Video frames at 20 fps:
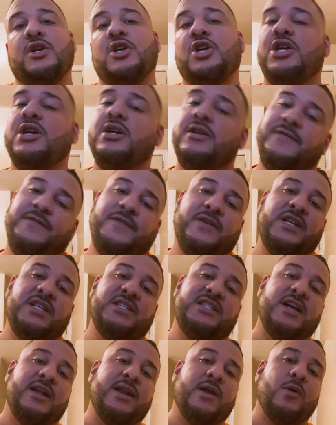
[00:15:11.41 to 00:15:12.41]
good footage
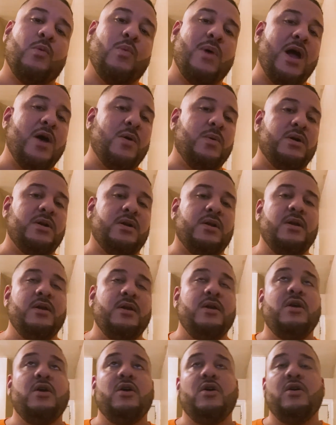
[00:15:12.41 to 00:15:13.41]
down at Wildwood,
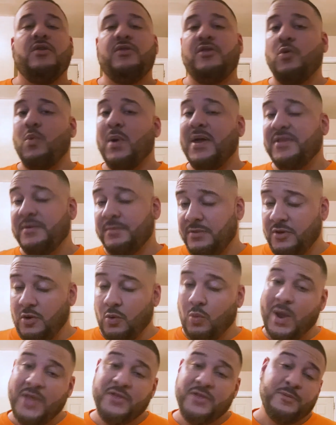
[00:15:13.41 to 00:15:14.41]
the
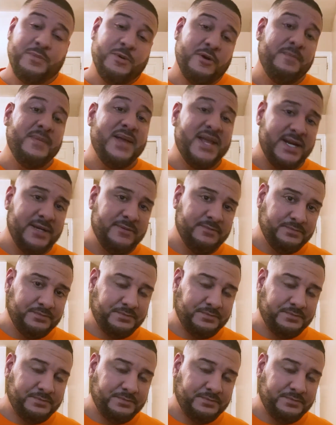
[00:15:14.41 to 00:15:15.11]
weather permitting.